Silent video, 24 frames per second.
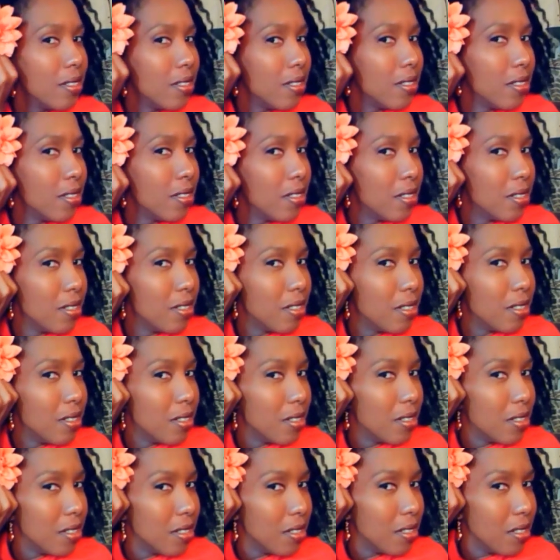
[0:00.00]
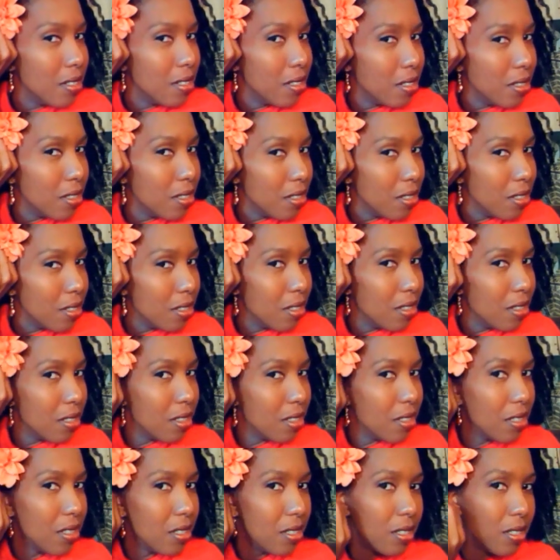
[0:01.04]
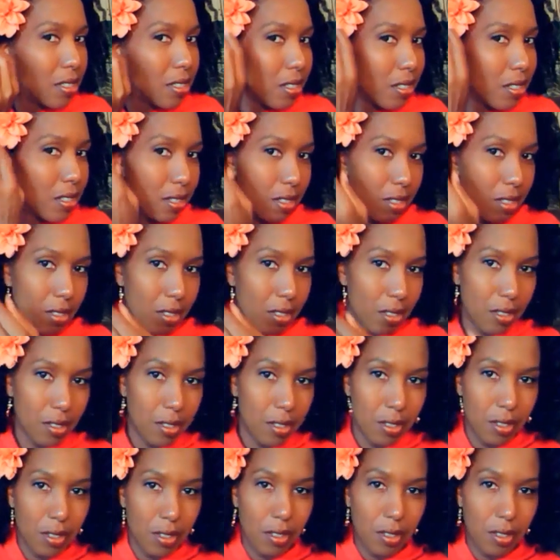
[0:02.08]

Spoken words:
(no one is talking)